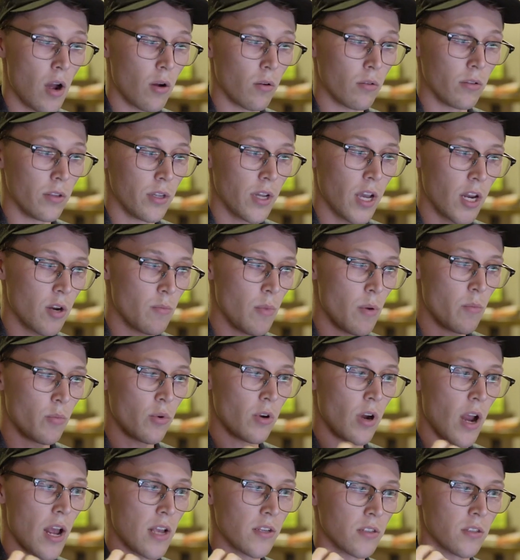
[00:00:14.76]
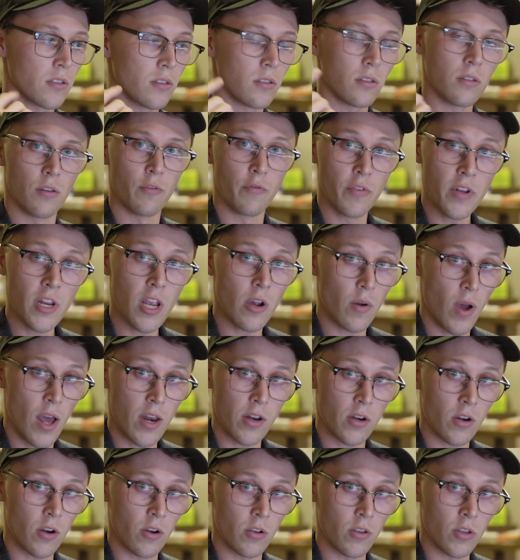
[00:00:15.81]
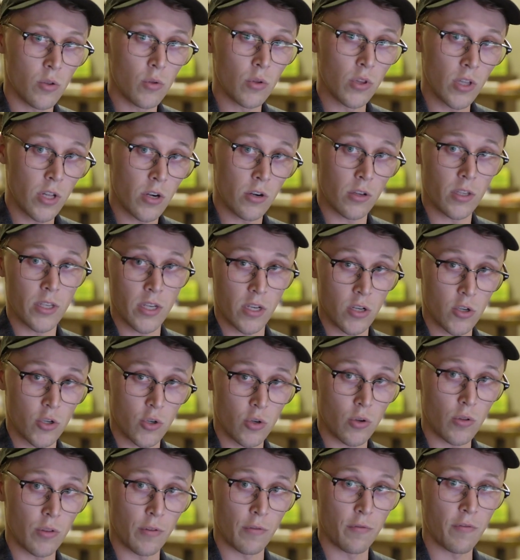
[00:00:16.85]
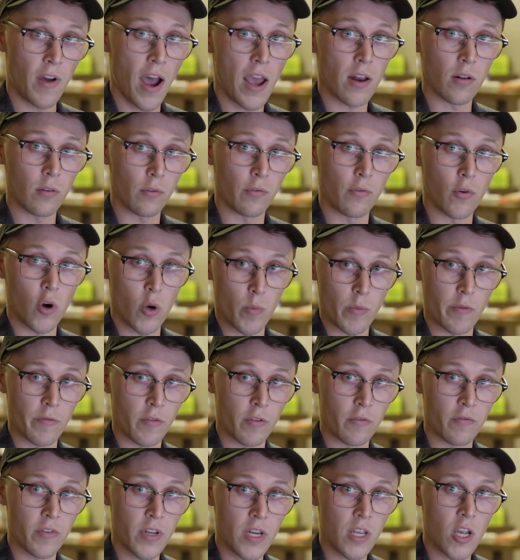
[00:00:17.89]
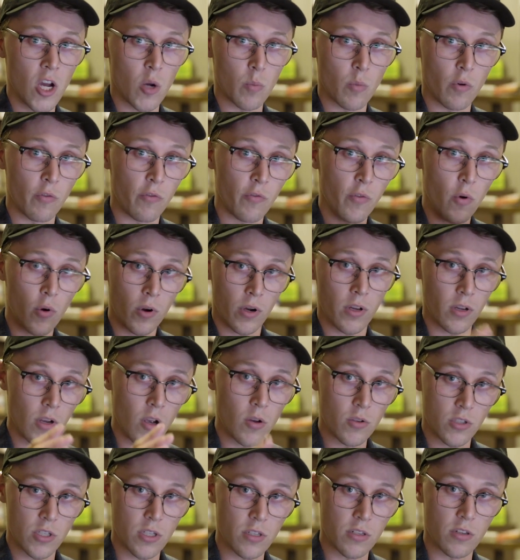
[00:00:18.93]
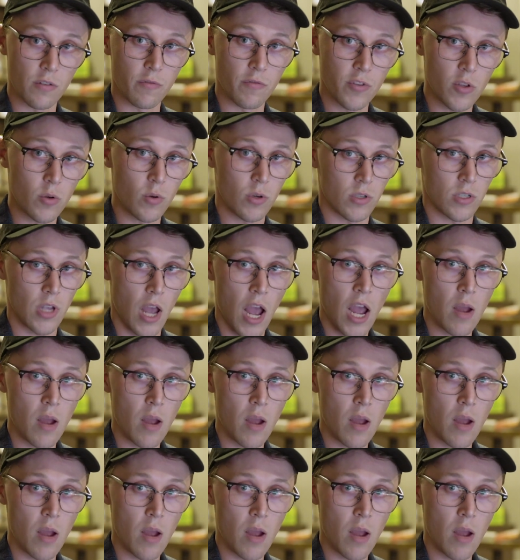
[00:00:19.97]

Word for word: Now, you gotta remember, as the video editor, you literally control the final form of the video before it goes into viewers'